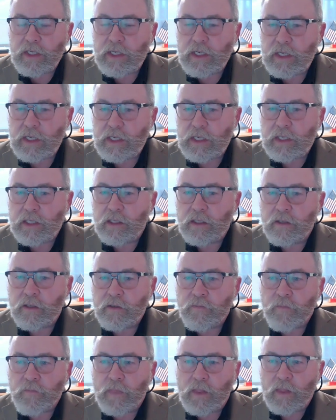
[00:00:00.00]
need
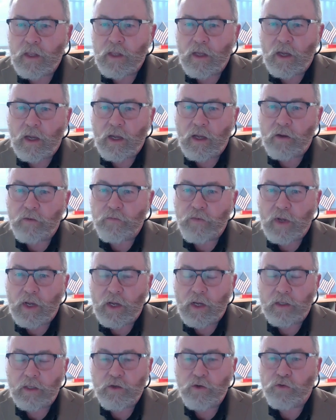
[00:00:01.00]
of
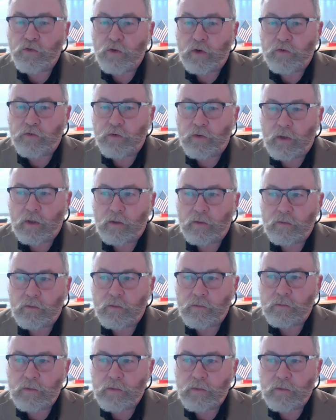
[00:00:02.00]
uh, nutritional